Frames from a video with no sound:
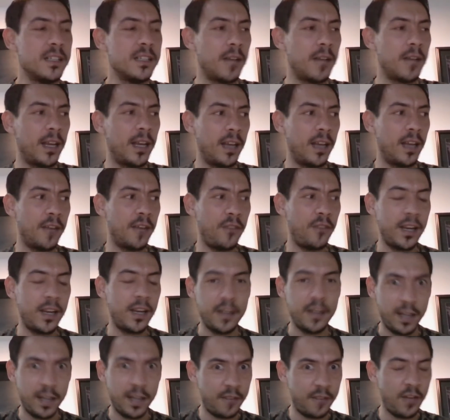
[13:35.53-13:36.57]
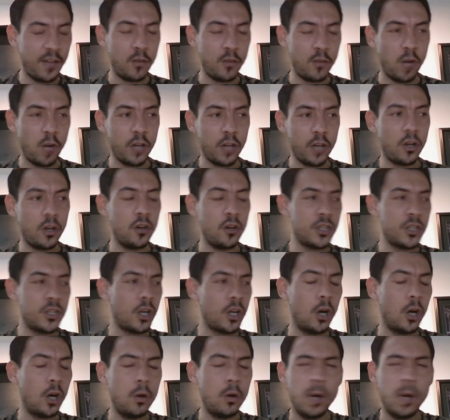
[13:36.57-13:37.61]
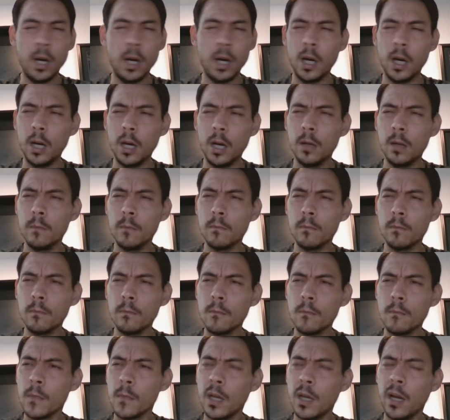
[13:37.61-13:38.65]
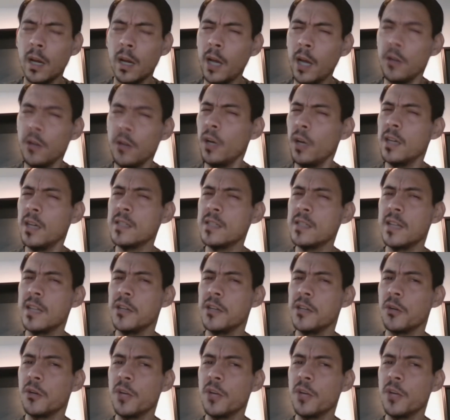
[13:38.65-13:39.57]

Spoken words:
And I've had one coach go, "I don't understand your